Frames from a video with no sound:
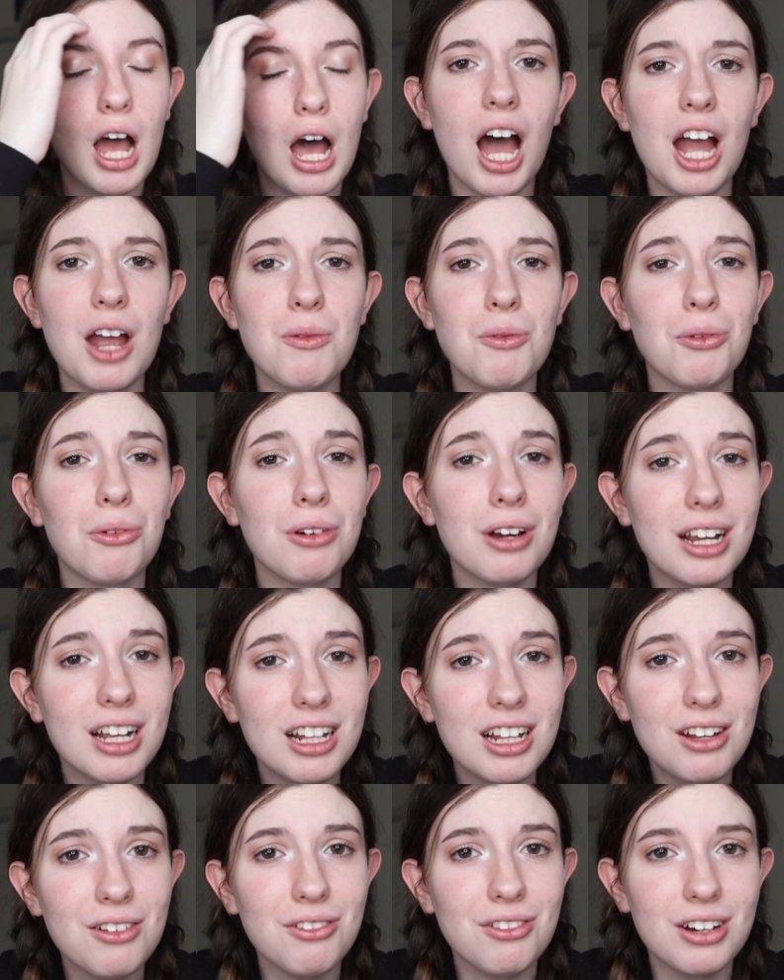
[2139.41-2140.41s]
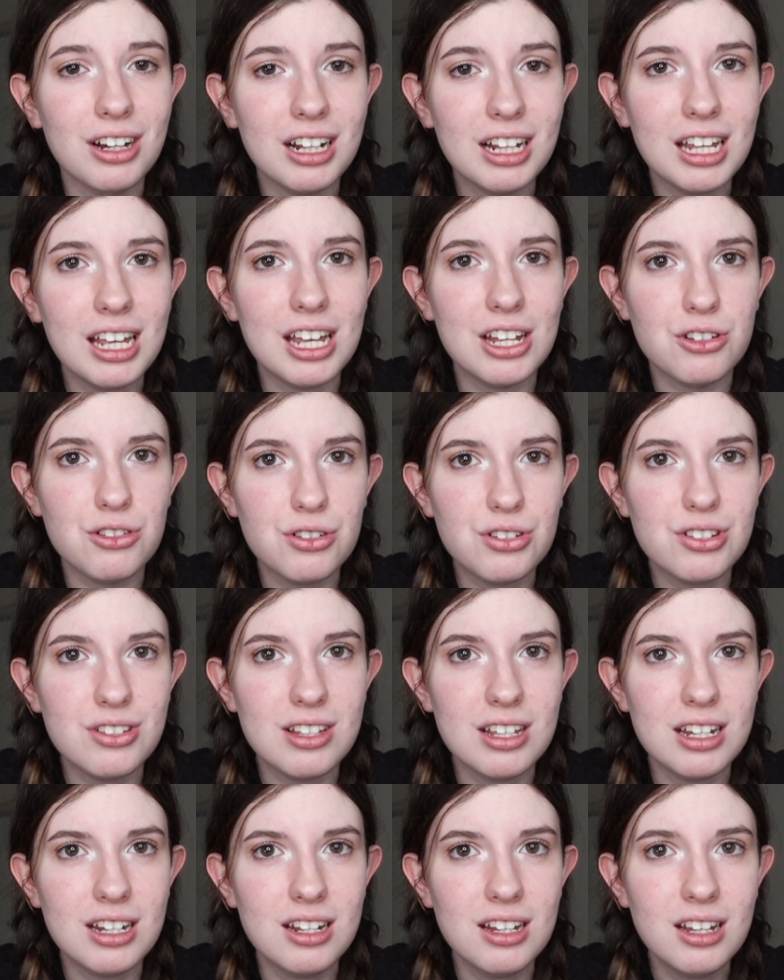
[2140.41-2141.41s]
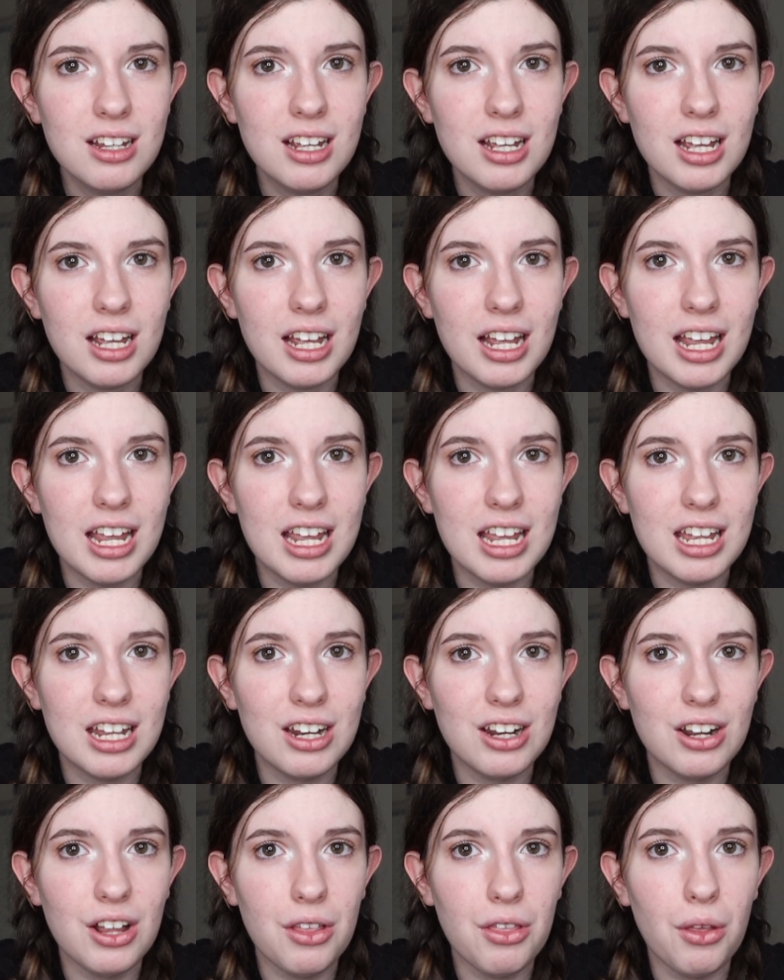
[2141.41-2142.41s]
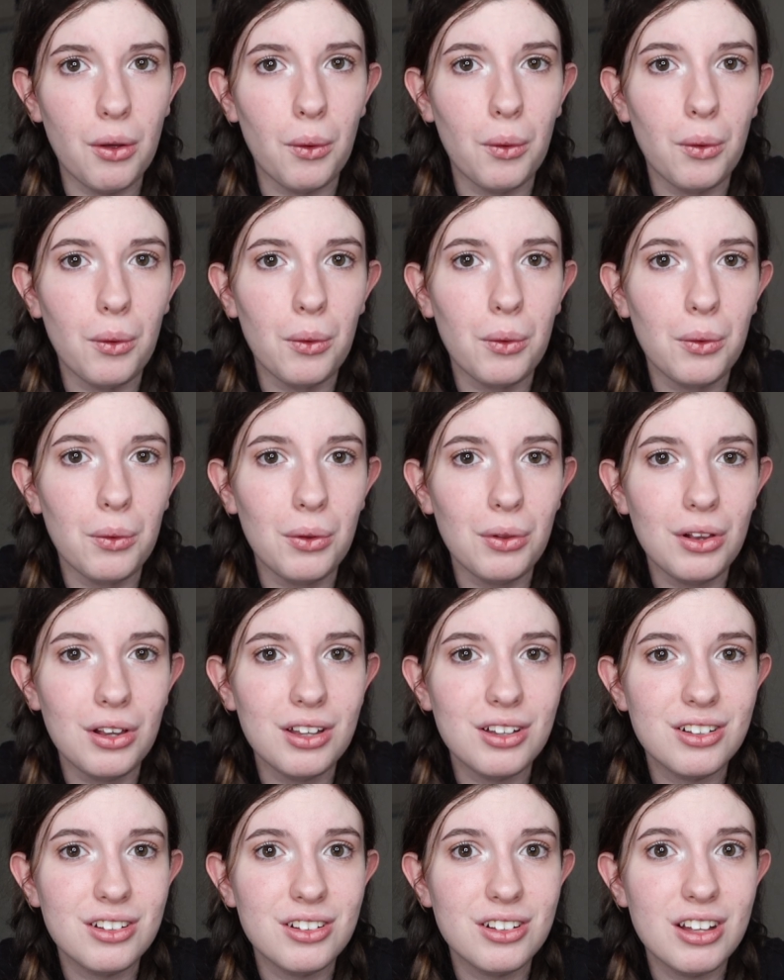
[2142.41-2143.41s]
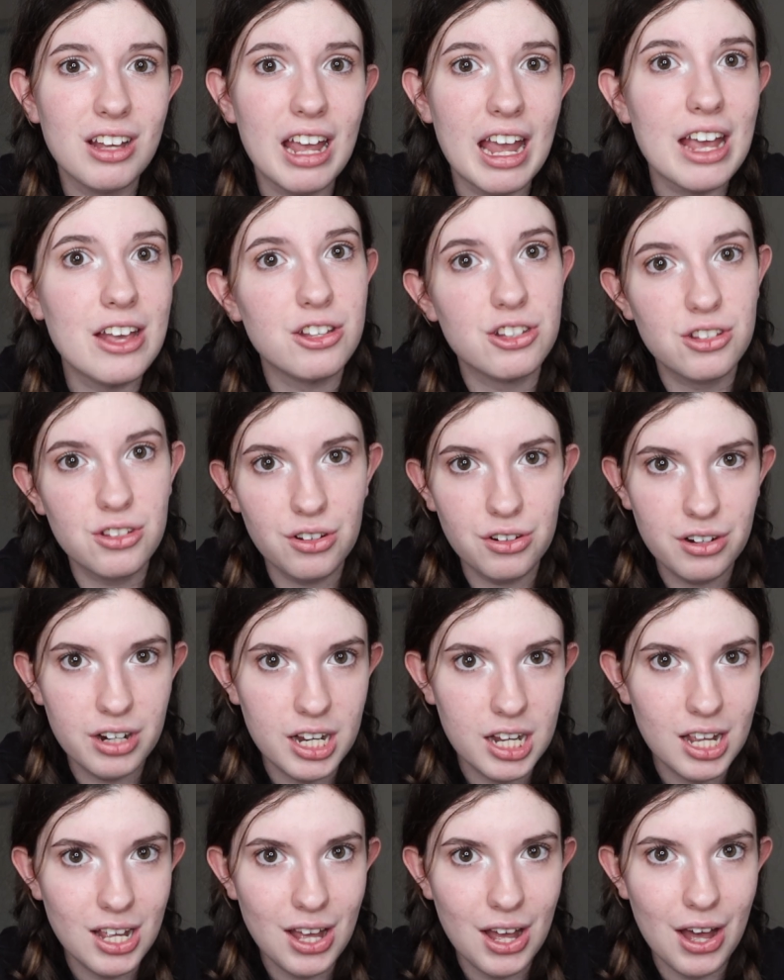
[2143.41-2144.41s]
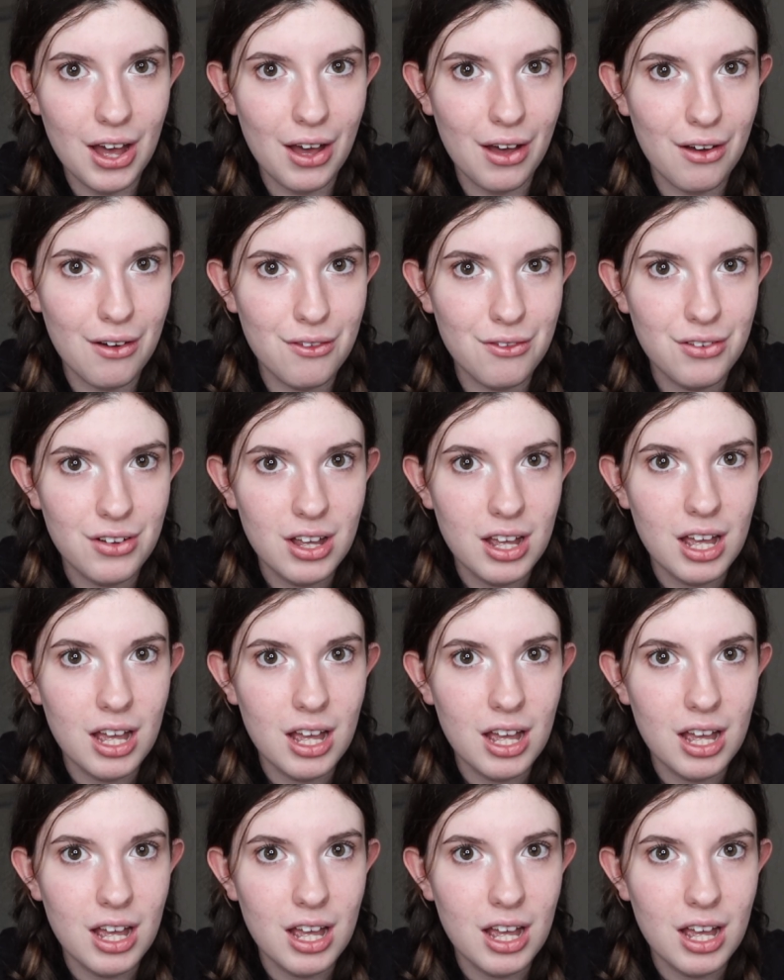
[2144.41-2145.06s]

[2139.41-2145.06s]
I'm really, really interested in the whole history of